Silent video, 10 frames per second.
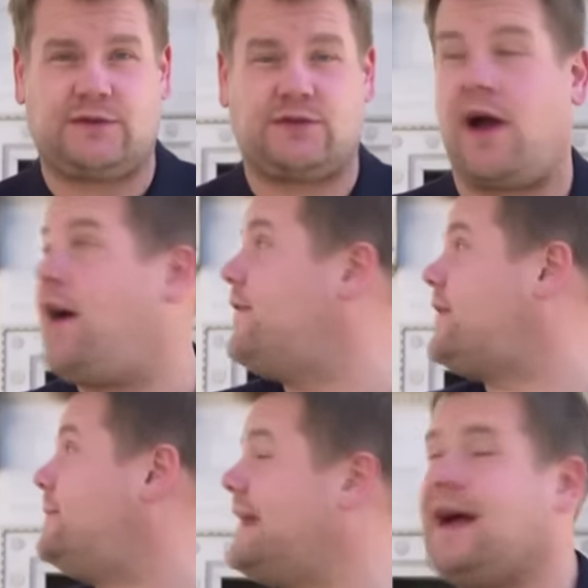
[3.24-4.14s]
which is why I've
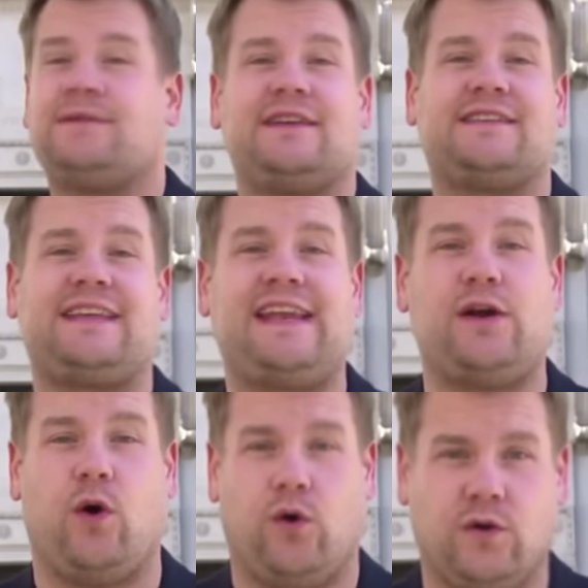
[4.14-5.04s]
come down to City
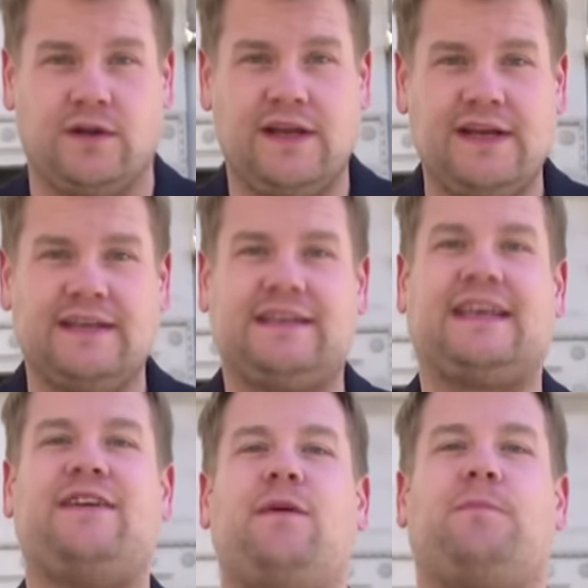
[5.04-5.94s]
Hall to
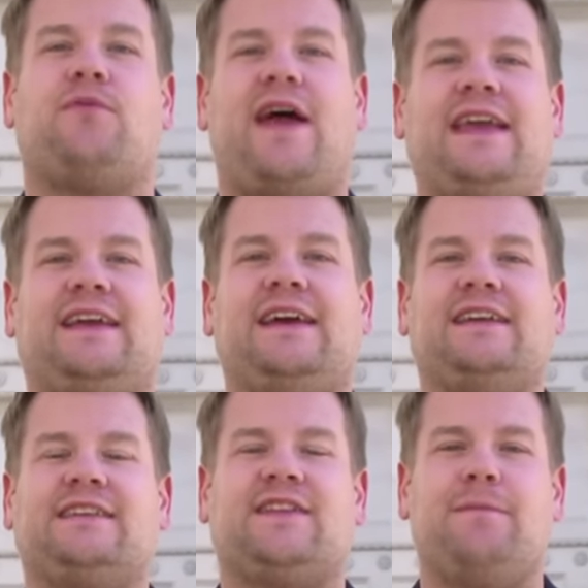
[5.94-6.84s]
give a break
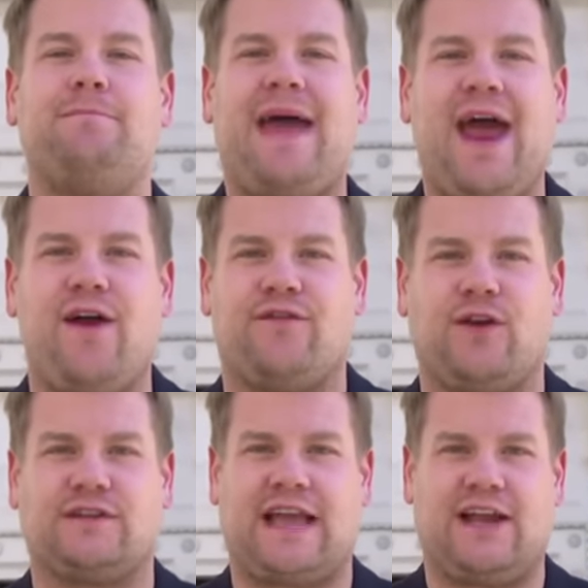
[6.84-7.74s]
to the Mayor of
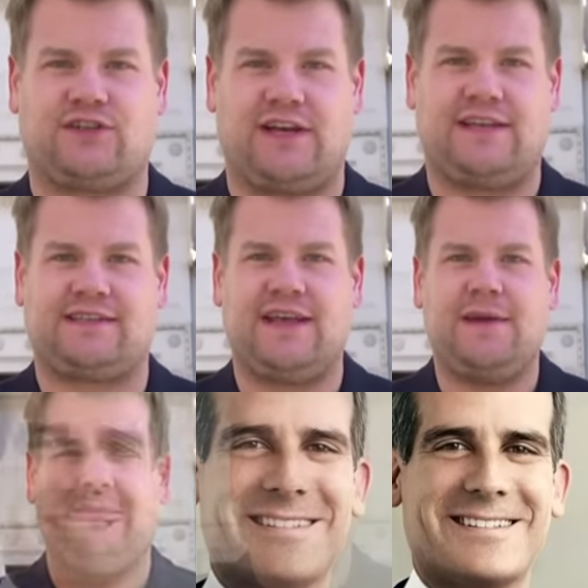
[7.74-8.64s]
Los Angeles,
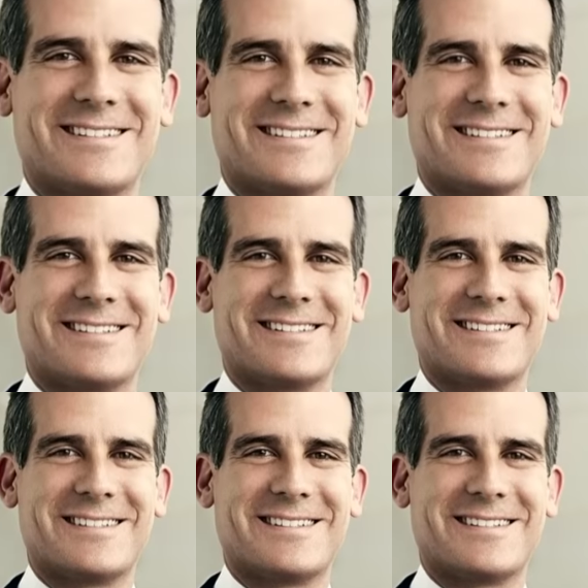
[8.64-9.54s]
Mr. Eric
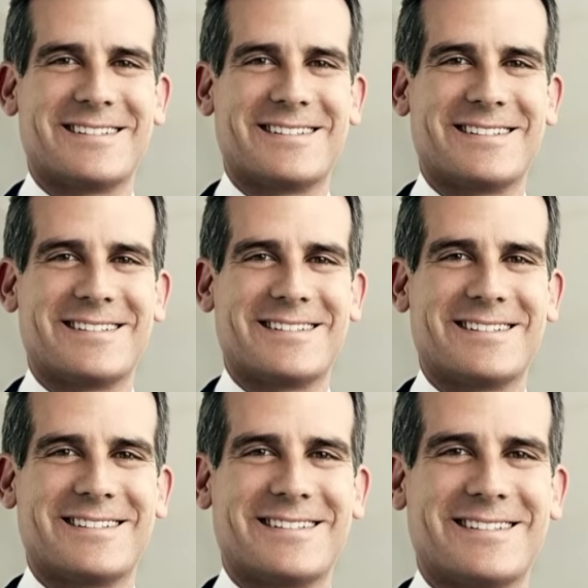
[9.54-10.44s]
Garcetti.
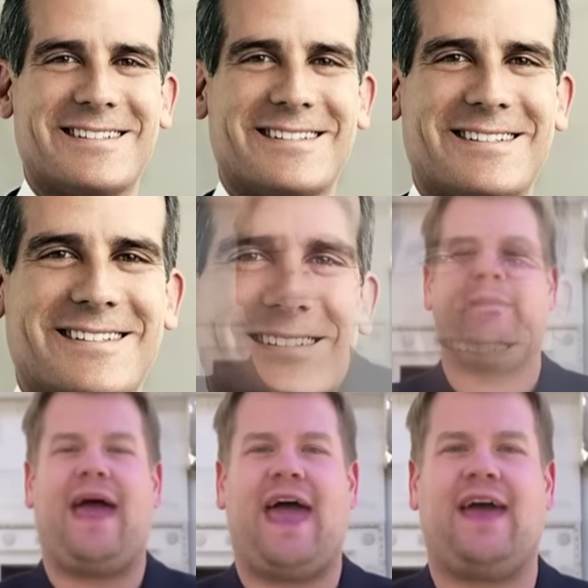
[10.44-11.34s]
Let's go and give the
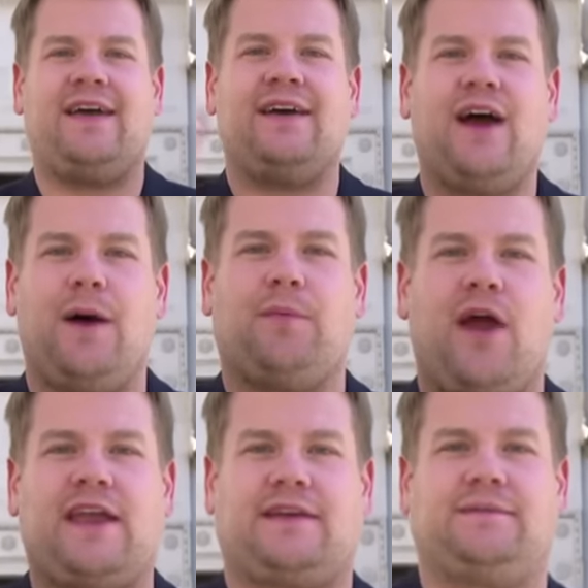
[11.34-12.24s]
Mayor a
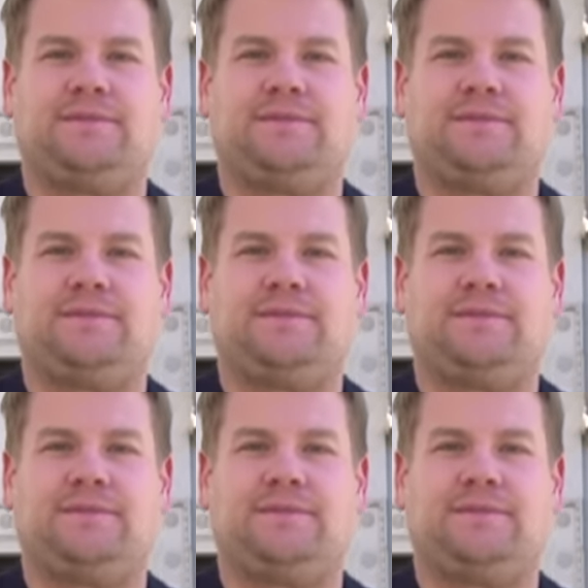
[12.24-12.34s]
break.